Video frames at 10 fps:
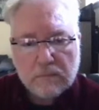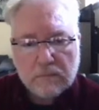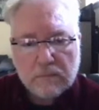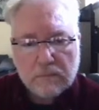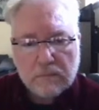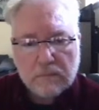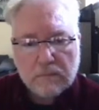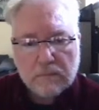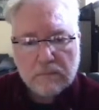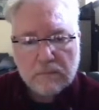
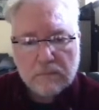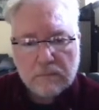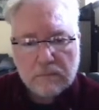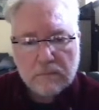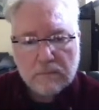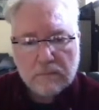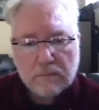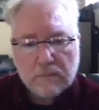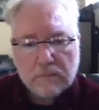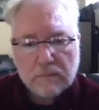
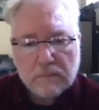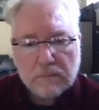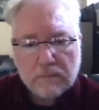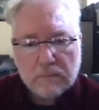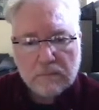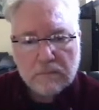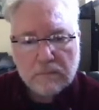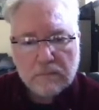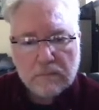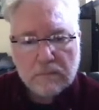
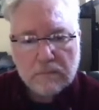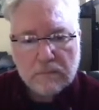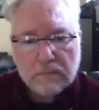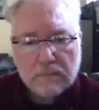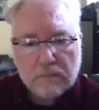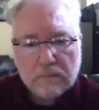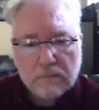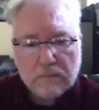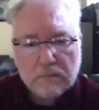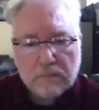
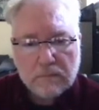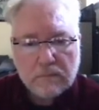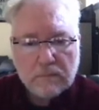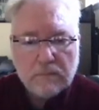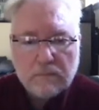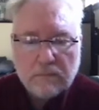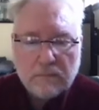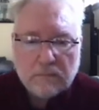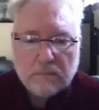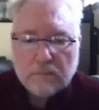
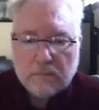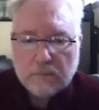The person shown says nothing.